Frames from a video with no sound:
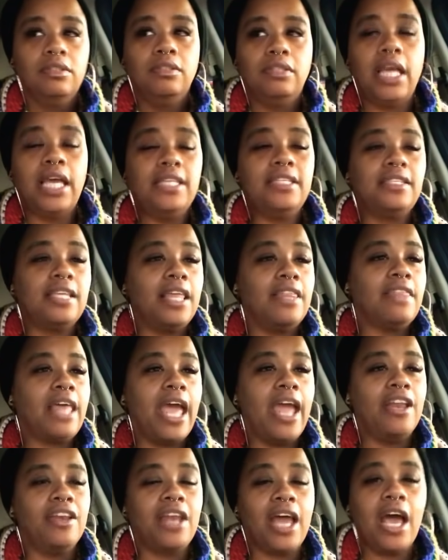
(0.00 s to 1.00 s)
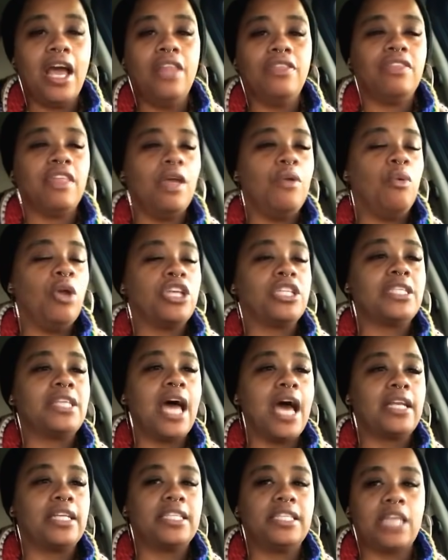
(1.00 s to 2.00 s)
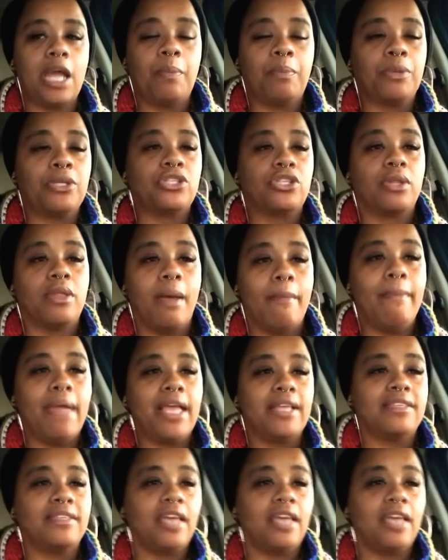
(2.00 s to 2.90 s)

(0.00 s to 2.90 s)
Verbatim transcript: They said they not, it's not a separate, that man